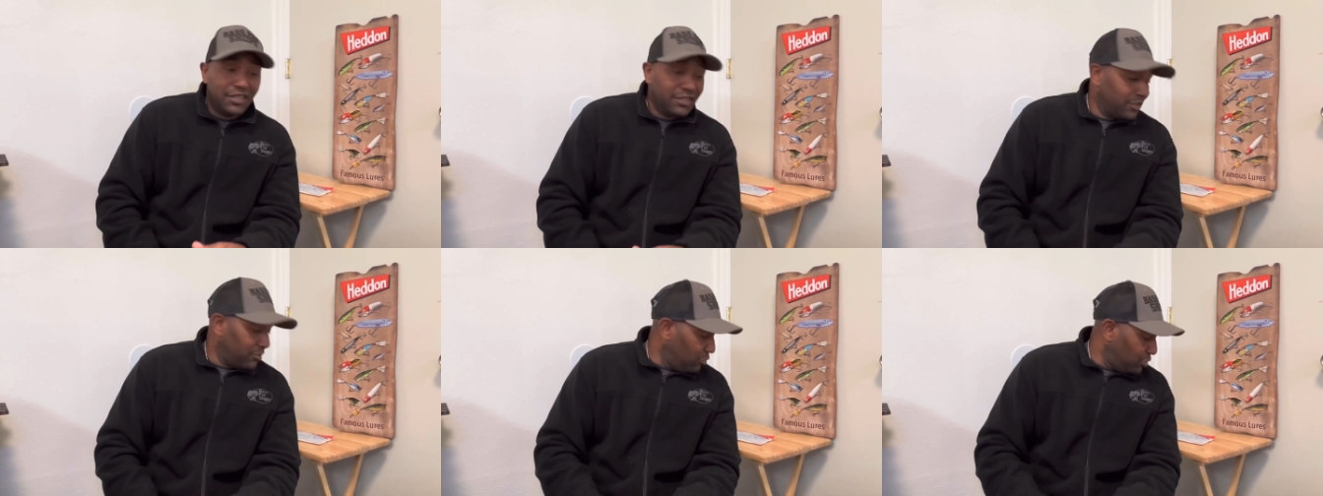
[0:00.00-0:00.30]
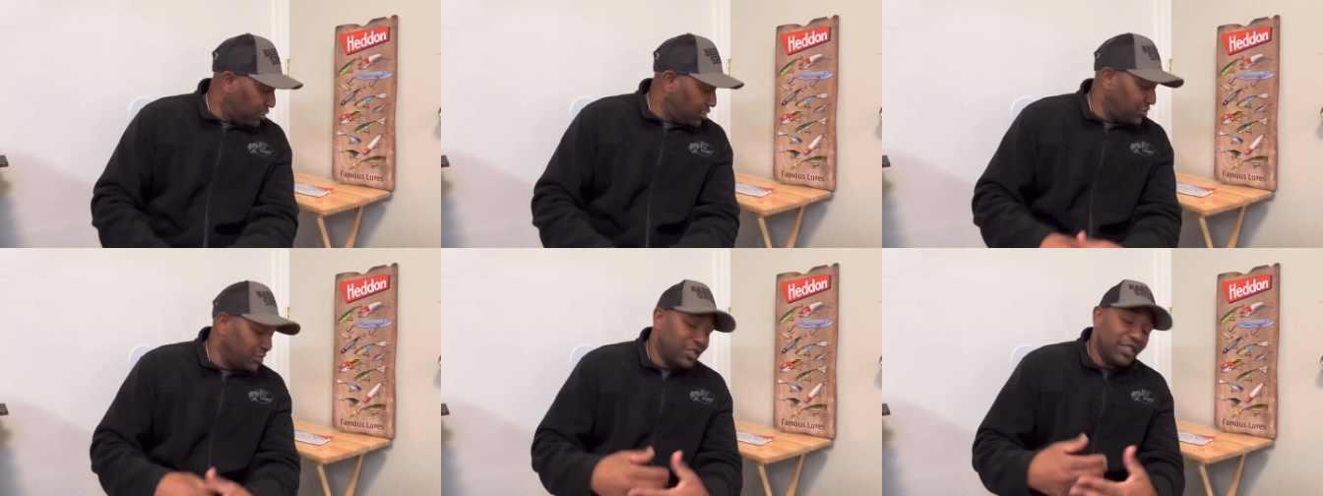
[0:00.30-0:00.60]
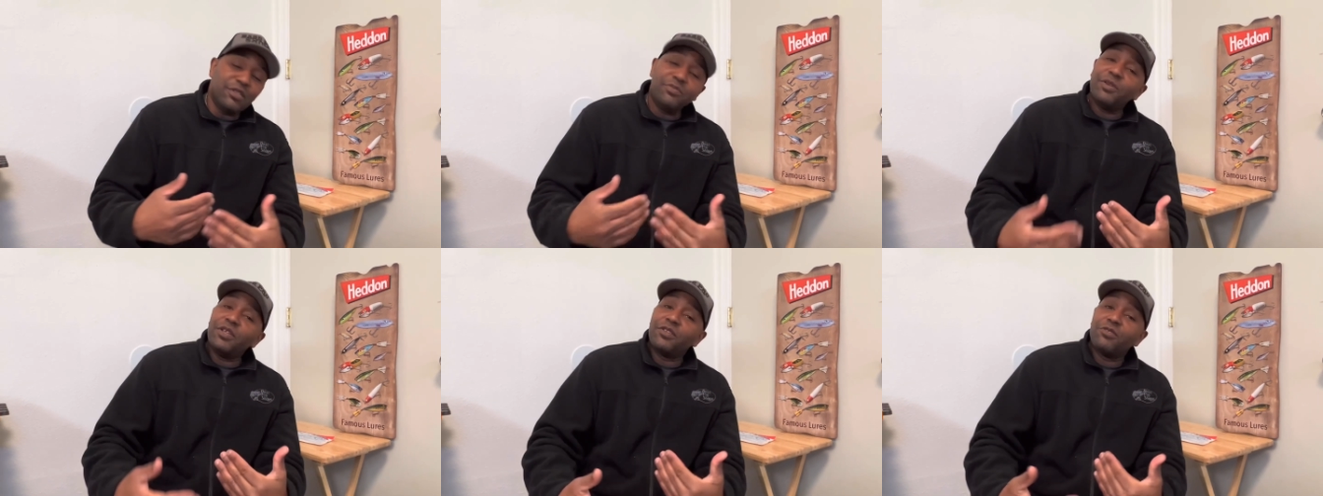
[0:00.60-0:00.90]
what you
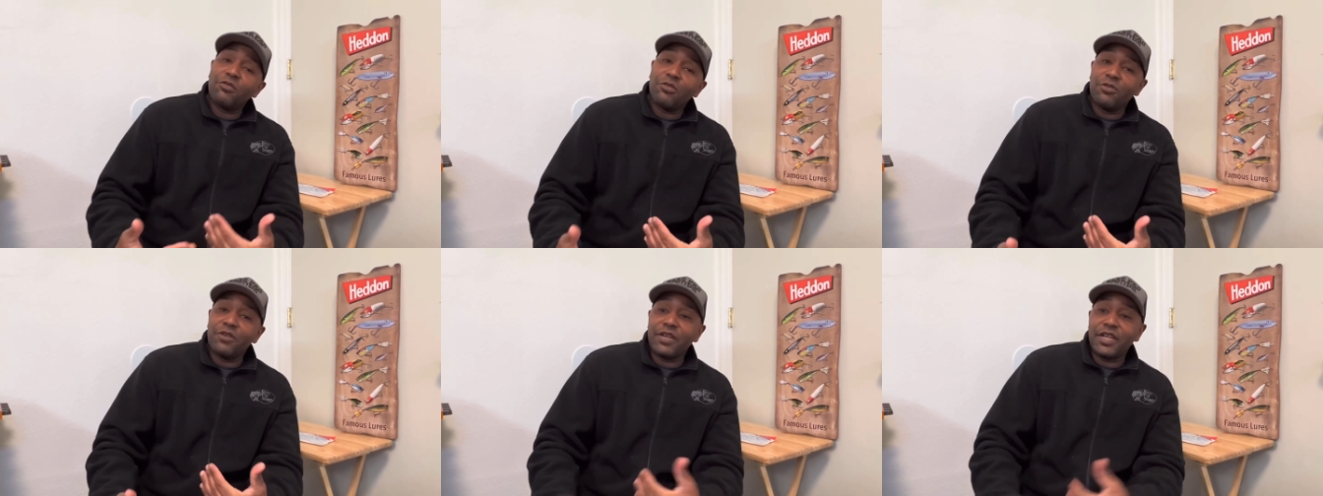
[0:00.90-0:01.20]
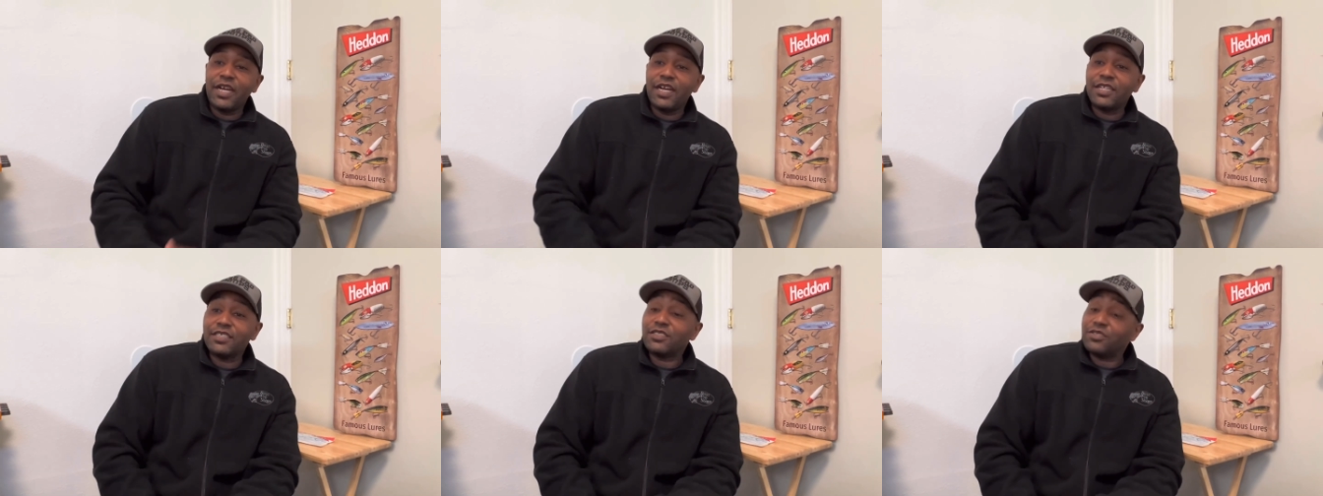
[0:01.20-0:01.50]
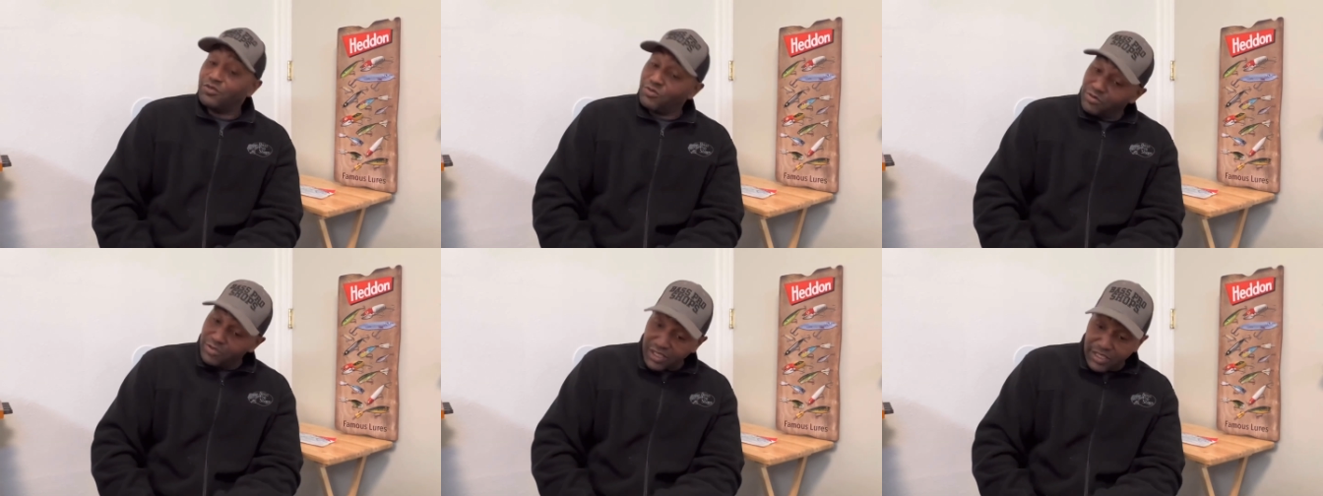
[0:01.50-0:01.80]
need to be throwing, guys.
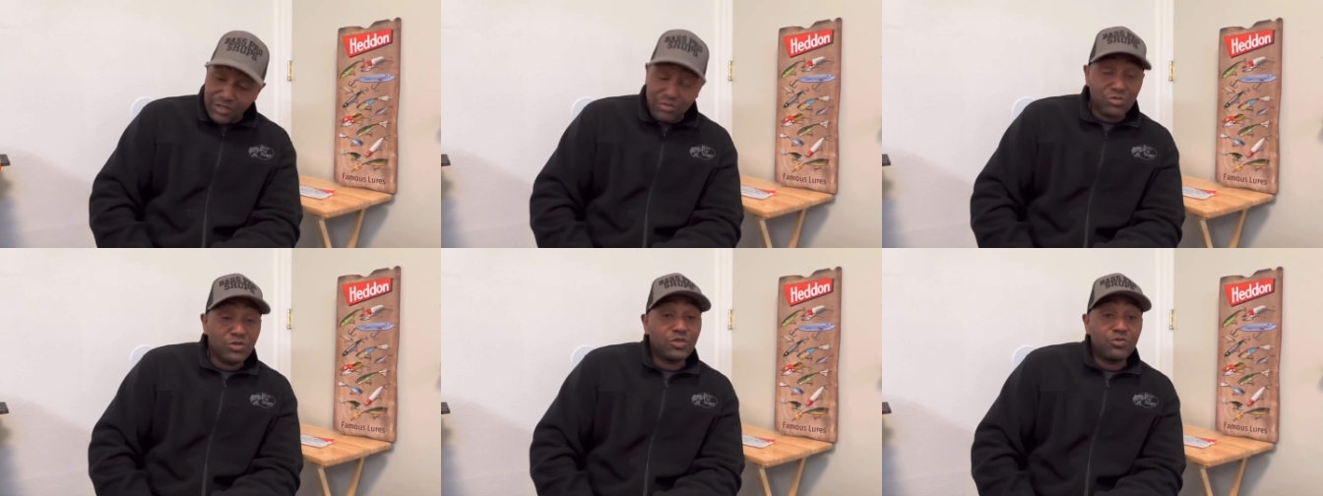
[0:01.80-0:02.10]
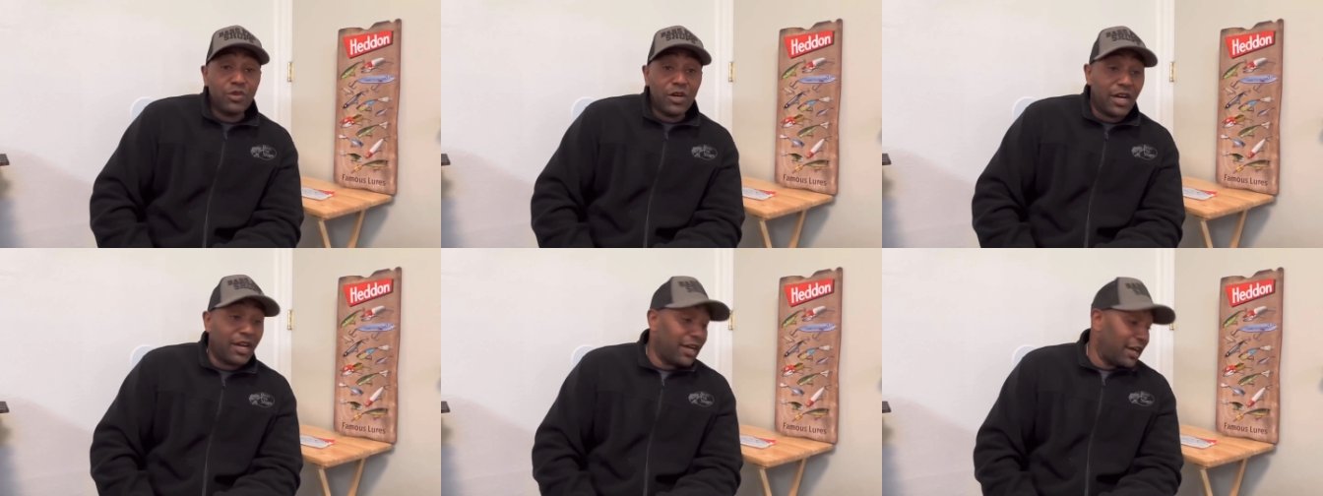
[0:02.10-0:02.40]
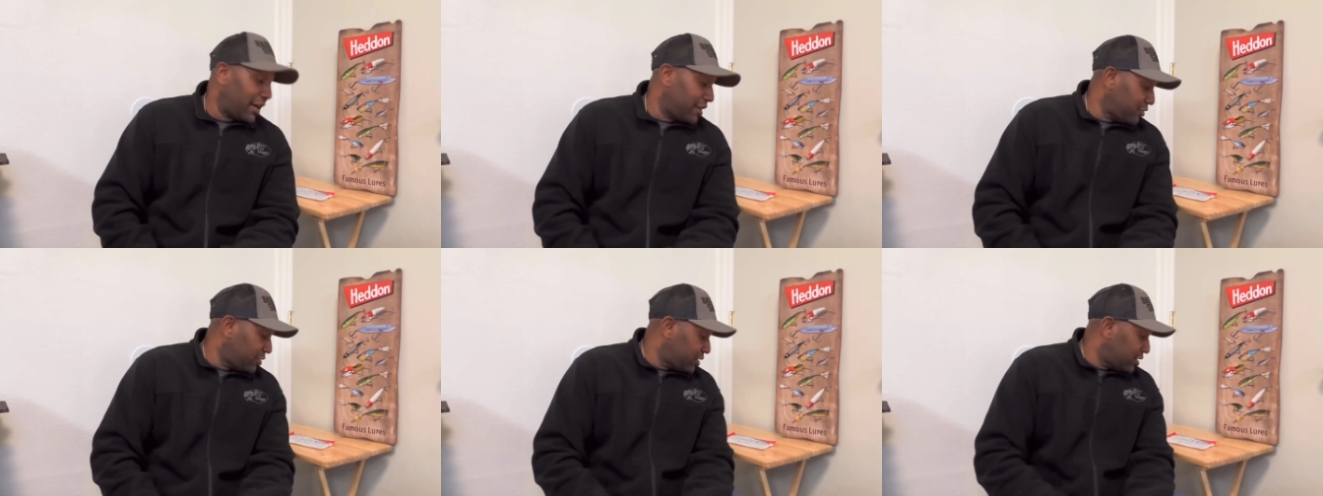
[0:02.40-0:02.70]
So that's the reason why
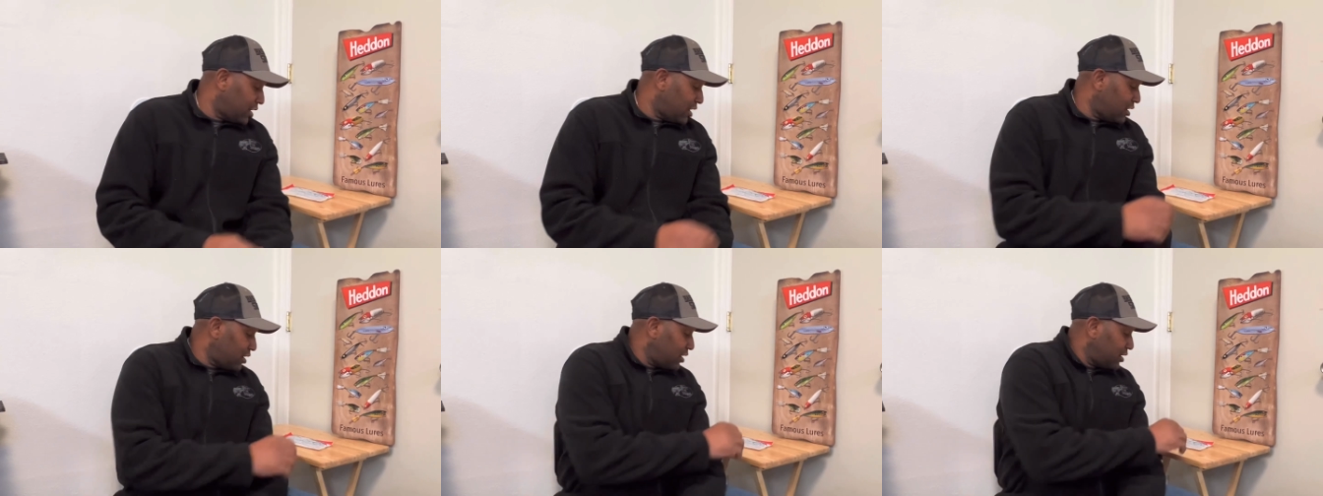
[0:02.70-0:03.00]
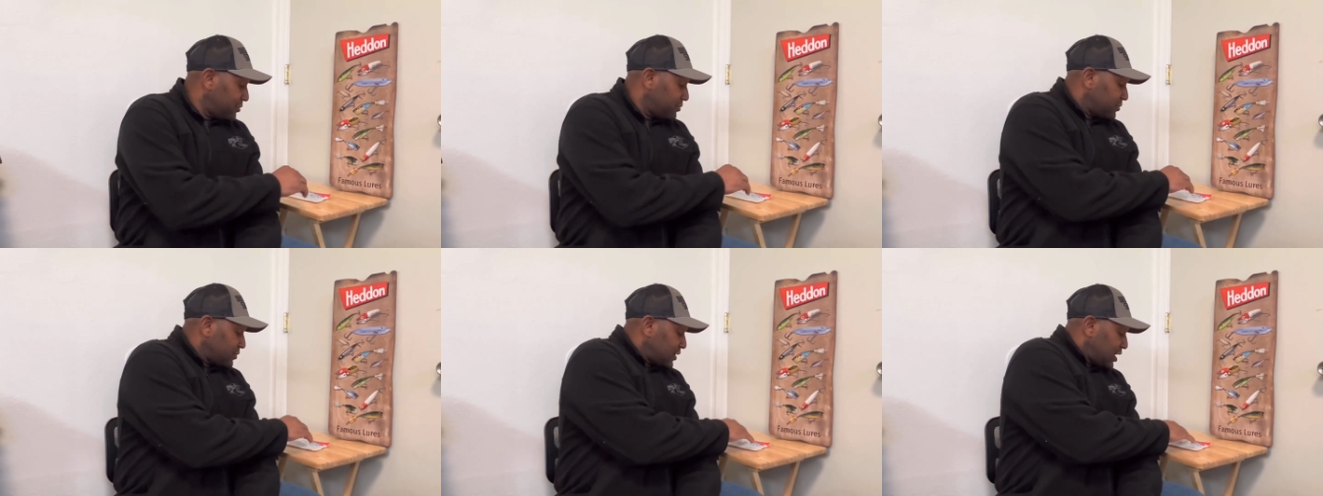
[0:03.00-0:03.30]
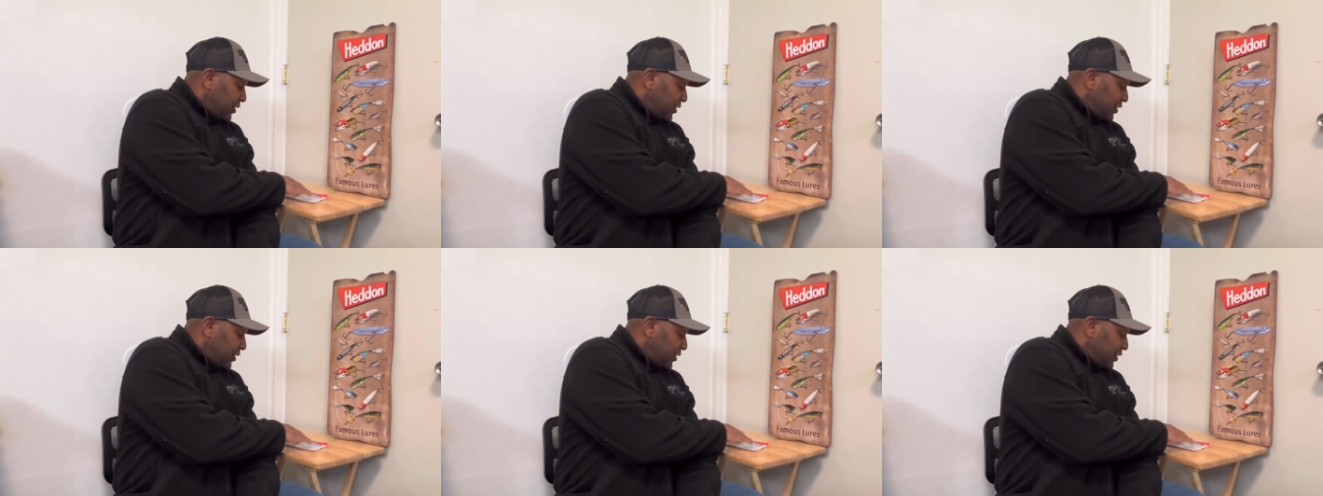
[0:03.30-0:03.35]
I thought,